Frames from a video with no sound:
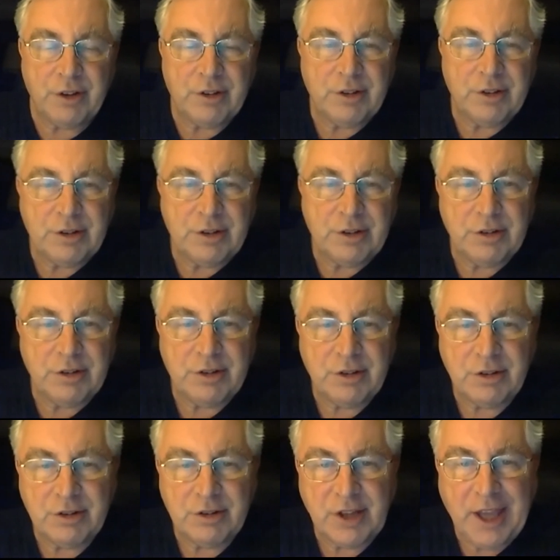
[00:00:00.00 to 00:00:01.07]

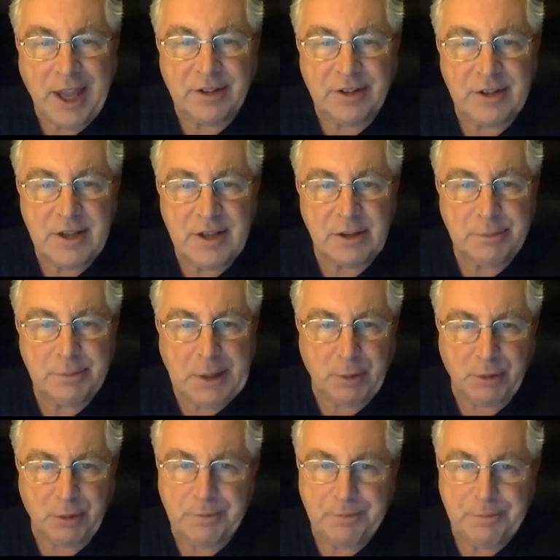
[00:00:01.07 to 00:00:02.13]
to get to young people.